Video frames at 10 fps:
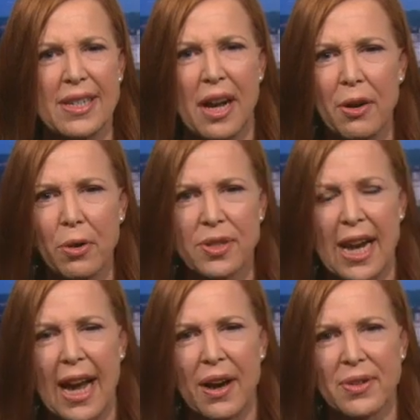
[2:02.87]
his
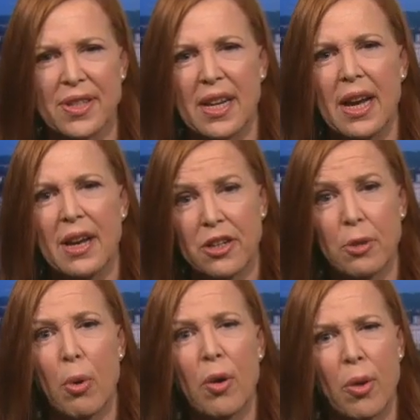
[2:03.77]
uncle's house, to
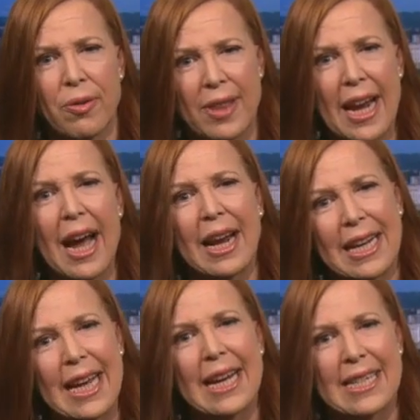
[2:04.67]
the point where they
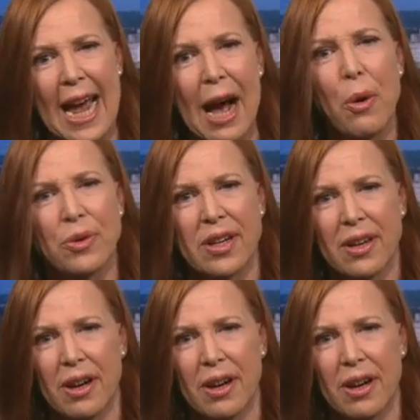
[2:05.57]
got kicked out